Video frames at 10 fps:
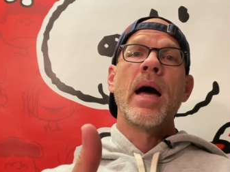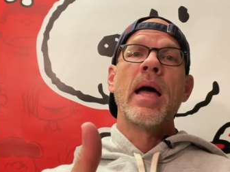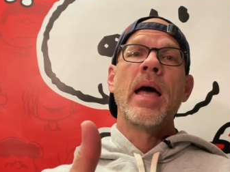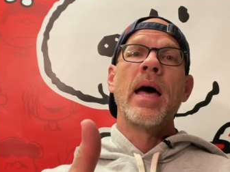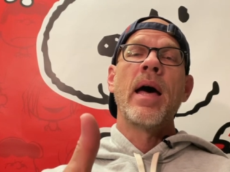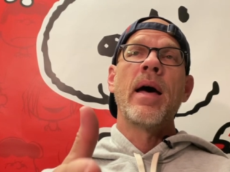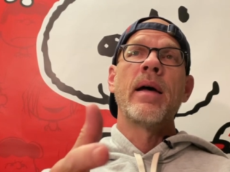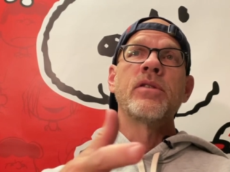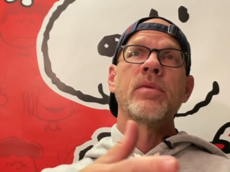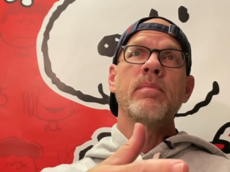
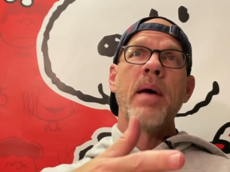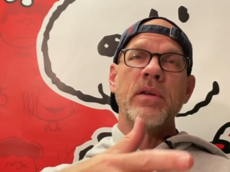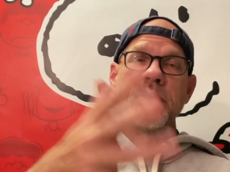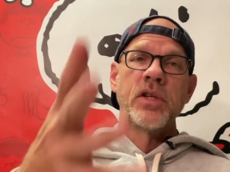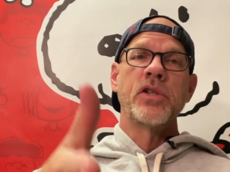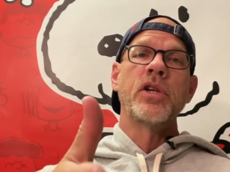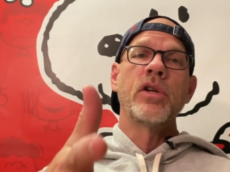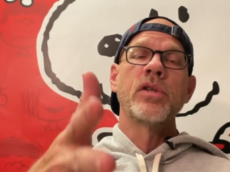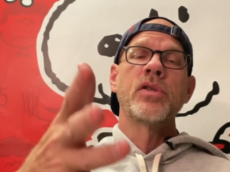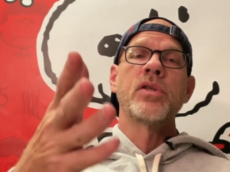uh, about six
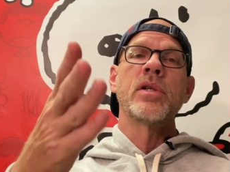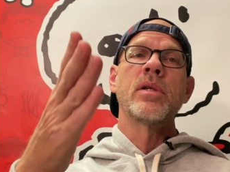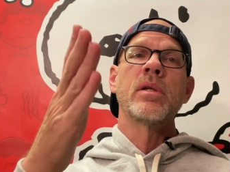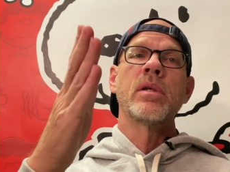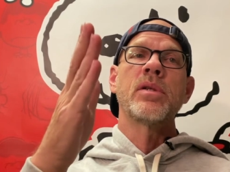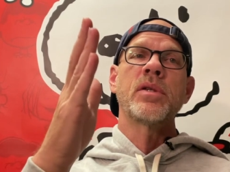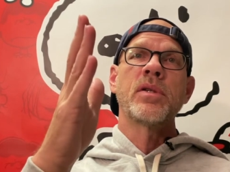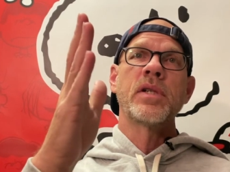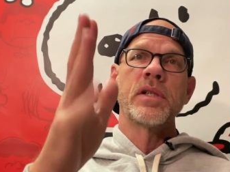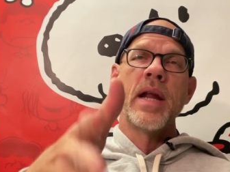years,
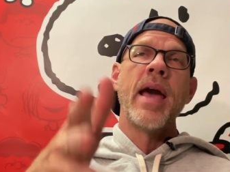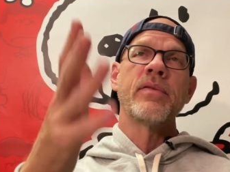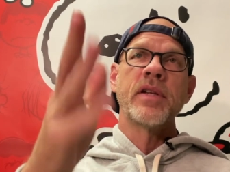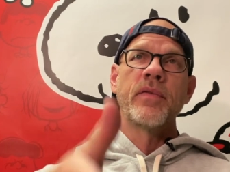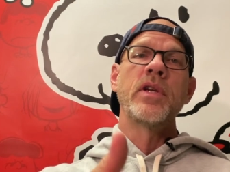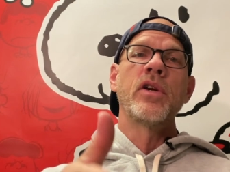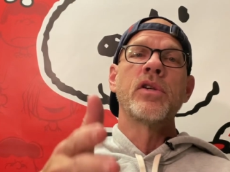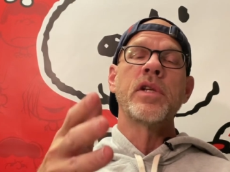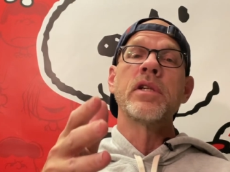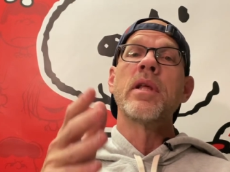six and a half, seven
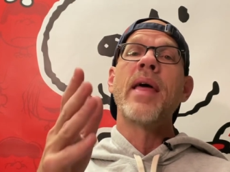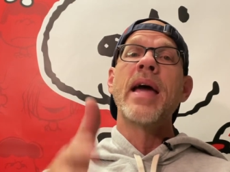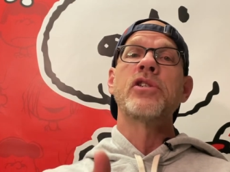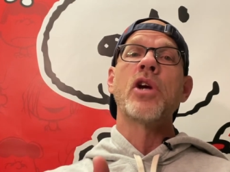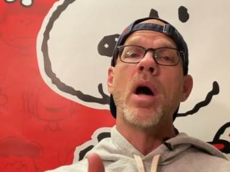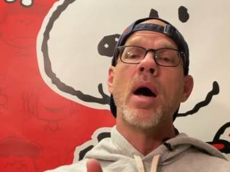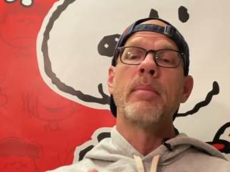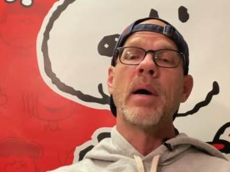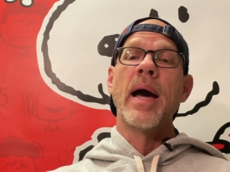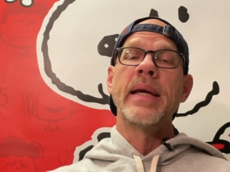years into that
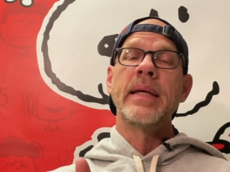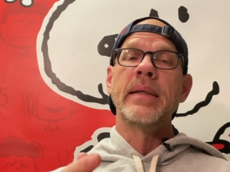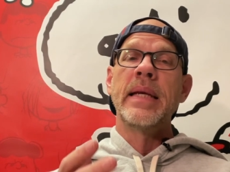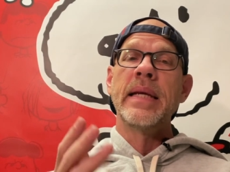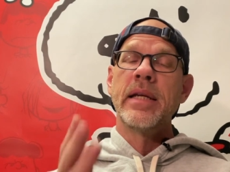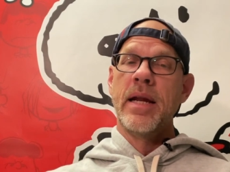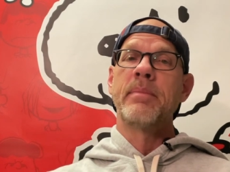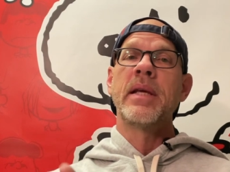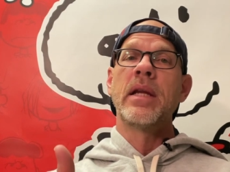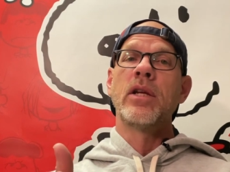job, I ended
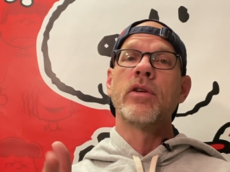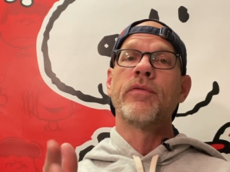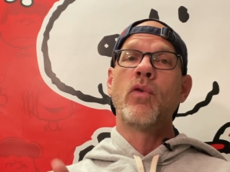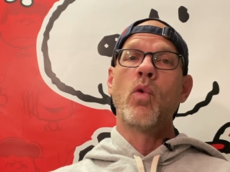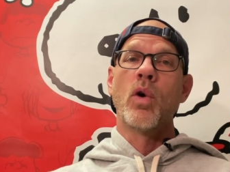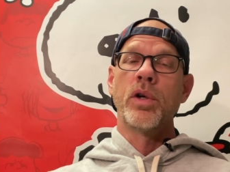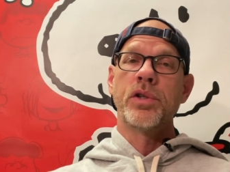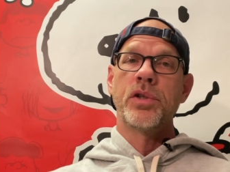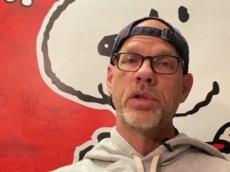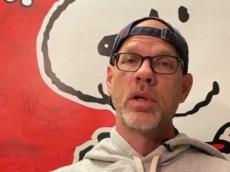up getting
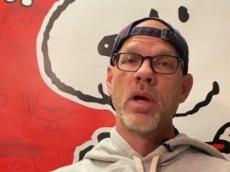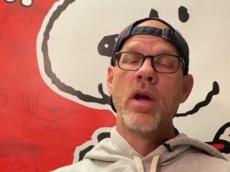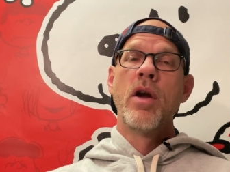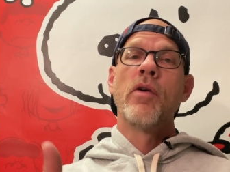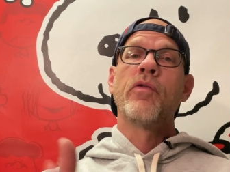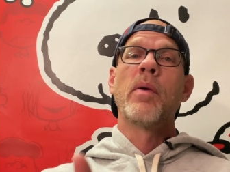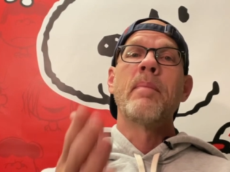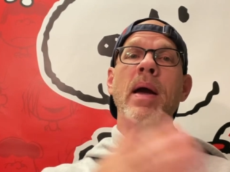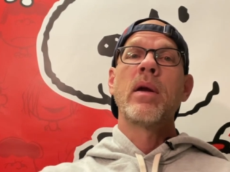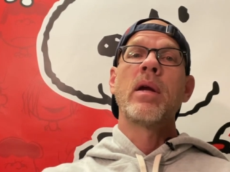divorced from
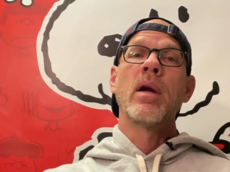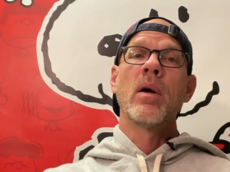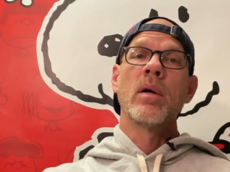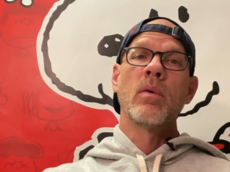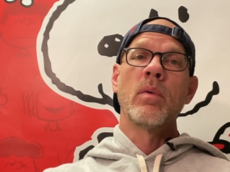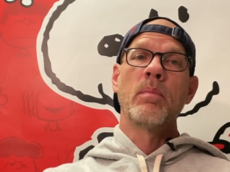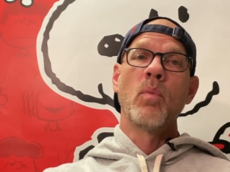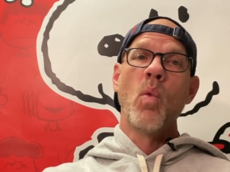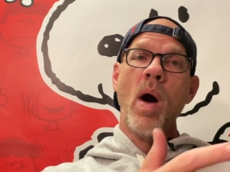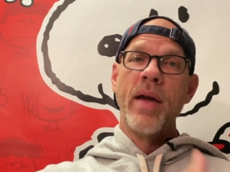my
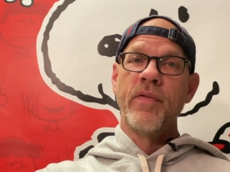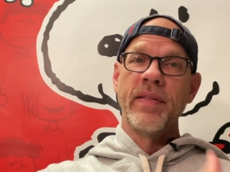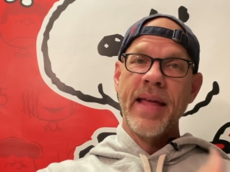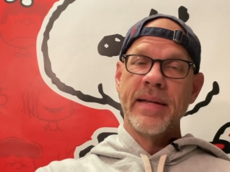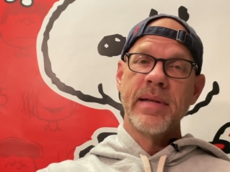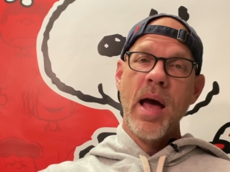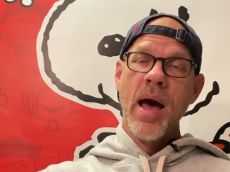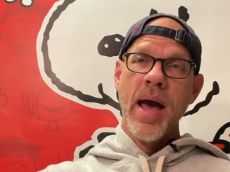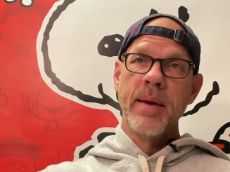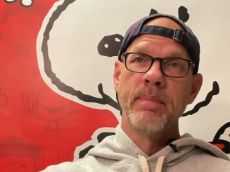wife at that
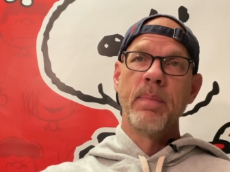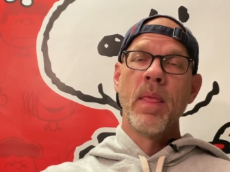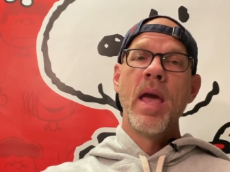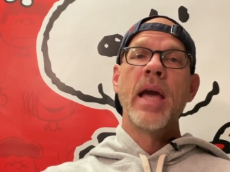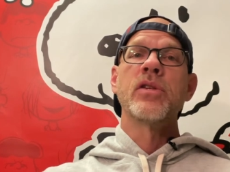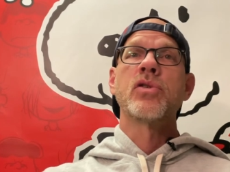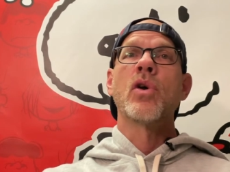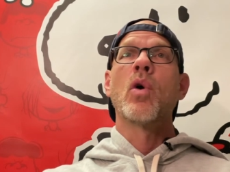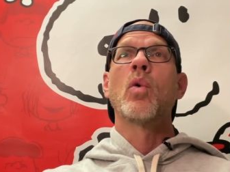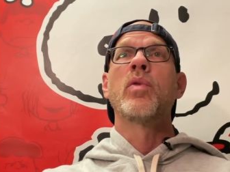time. And
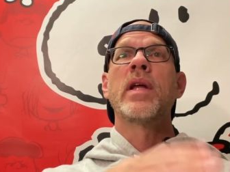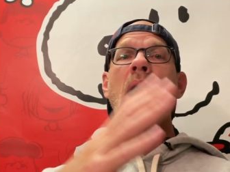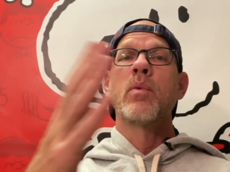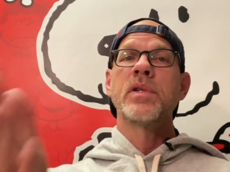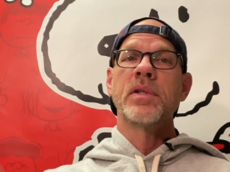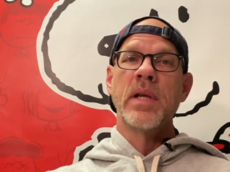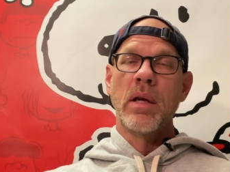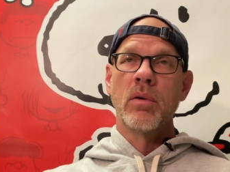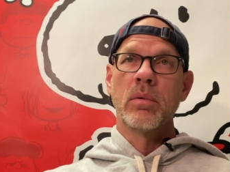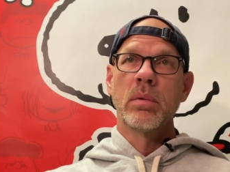so then I was
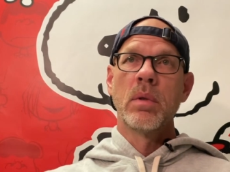single